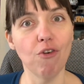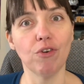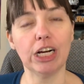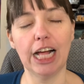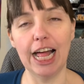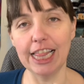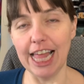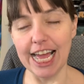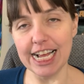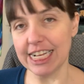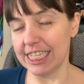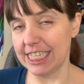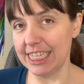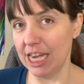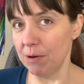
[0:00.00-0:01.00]
Like,
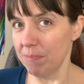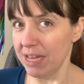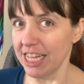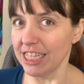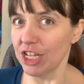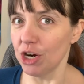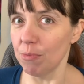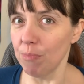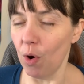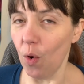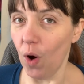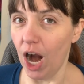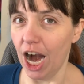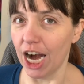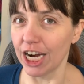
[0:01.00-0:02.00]
tell me a little
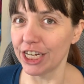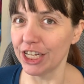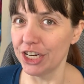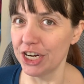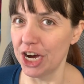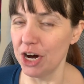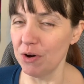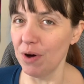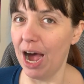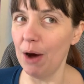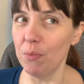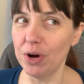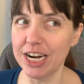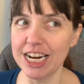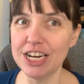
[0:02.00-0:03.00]
more, you know? I
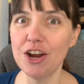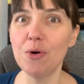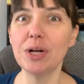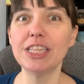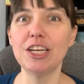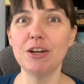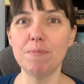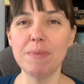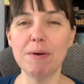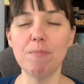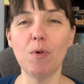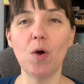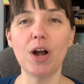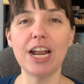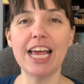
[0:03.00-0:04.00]
want to know a little bit
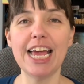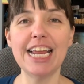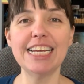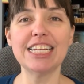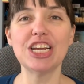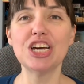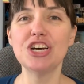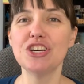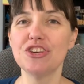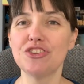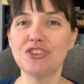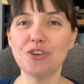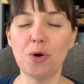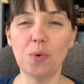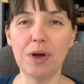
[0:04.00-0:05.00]
more that ended.
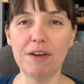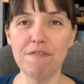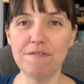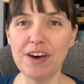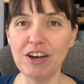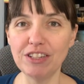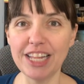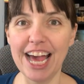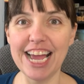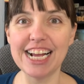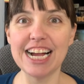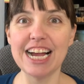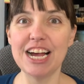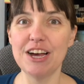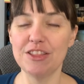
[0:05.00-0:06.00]
So it felt
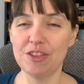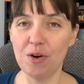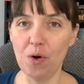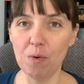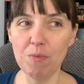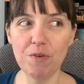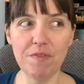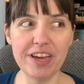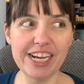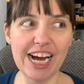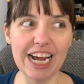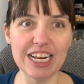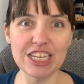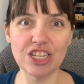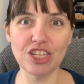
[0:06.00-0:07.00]
like the whole movie
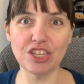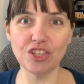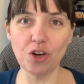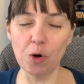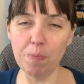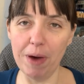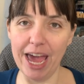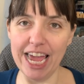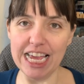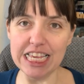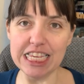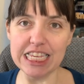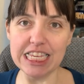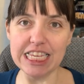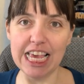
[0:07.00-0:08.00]
kind of slow
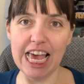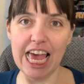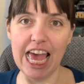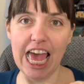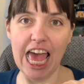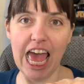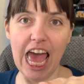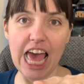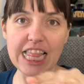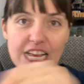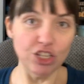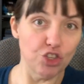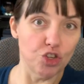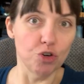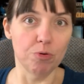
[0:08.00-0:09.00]
pace, and
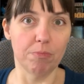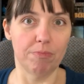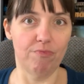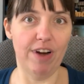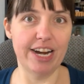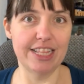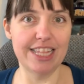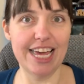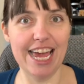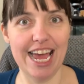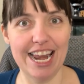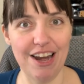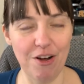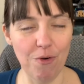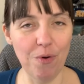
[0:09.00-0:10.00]
then zoom right at the
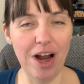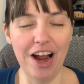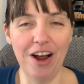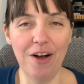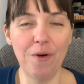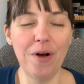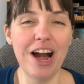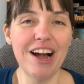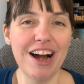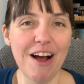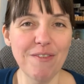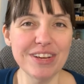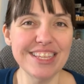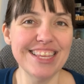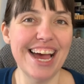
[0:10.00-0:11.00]
end, where I
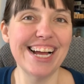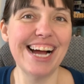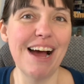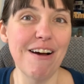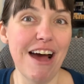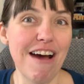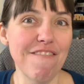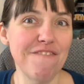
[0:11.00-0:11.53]
was like, I